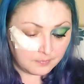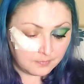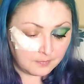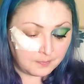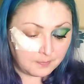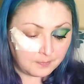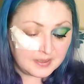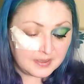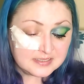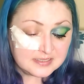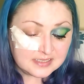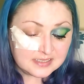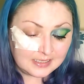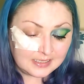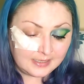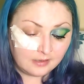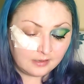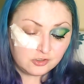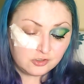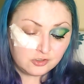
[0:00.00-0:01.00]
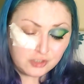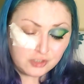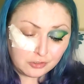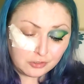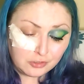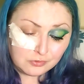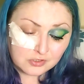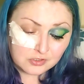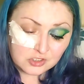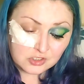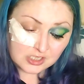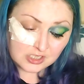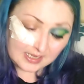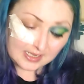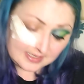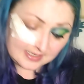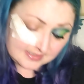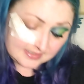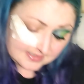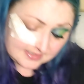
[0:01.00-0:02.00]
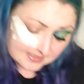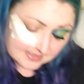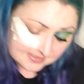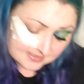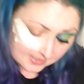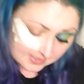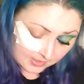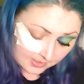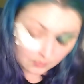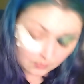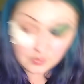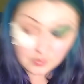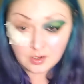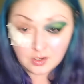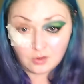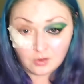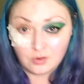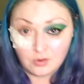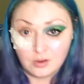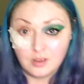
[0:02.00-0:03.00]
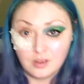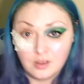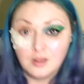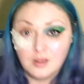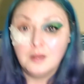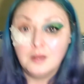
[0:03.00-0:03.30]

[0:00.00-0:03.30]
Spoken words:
basically I'll show you the shades as I go along,